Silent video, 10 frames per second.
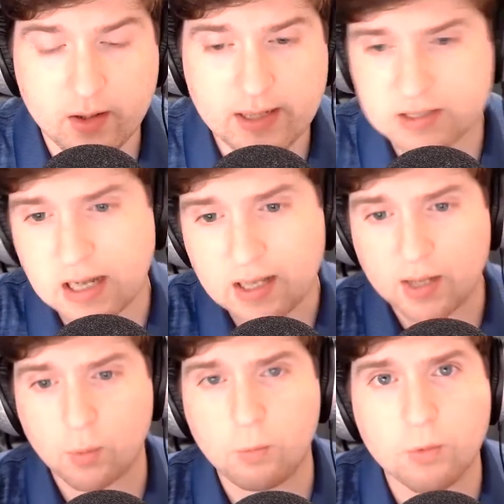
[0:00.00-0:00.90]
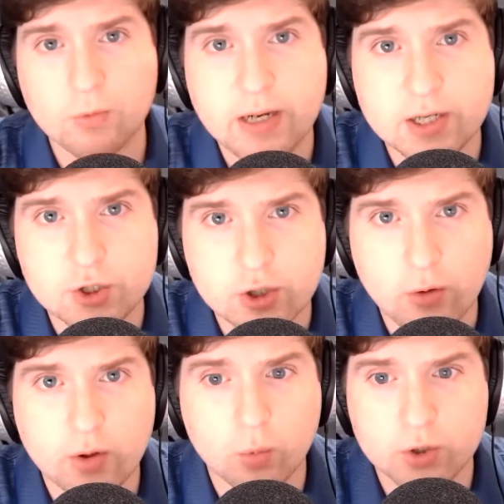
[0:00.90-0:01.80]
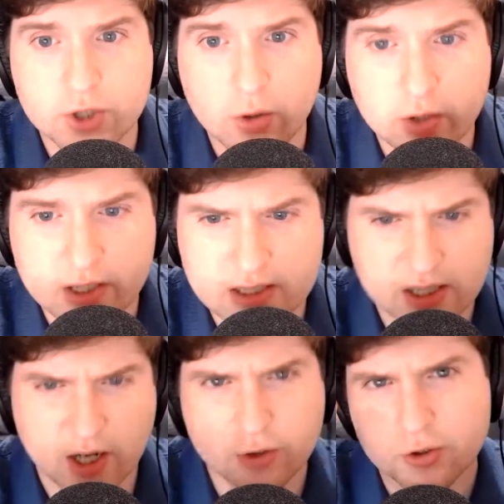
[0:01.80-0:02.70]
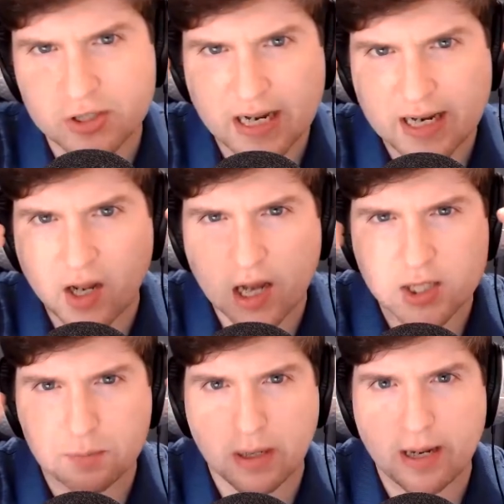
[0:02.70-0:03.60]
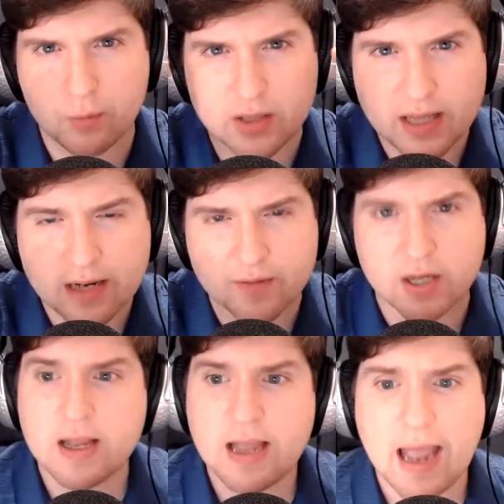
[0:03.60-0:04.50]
It's not like when we read in Jonah where Jonah doesn't understand God's plan with Nineveh,